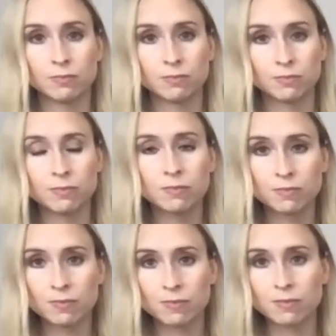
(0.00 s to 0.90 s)

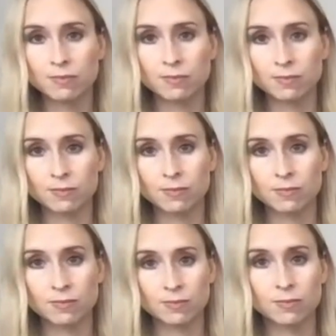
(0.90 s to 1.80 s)

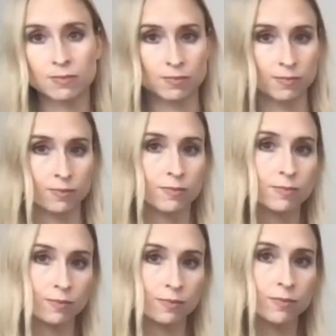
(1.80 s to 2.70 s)

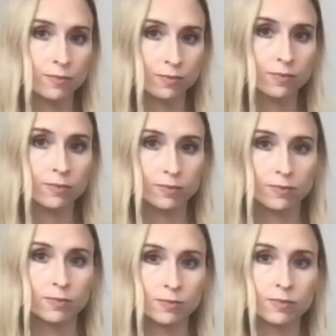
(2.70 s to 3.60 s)

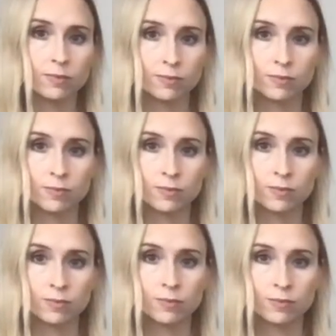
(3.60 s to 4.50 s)

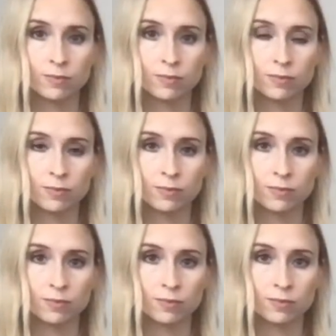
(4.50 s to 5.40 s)

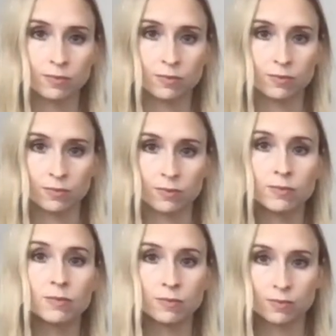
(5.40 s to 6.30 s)

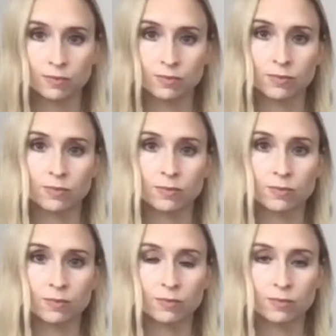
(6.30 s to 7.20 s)

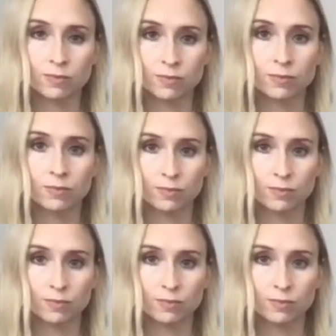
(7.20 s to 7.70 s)
The person shown says nothing.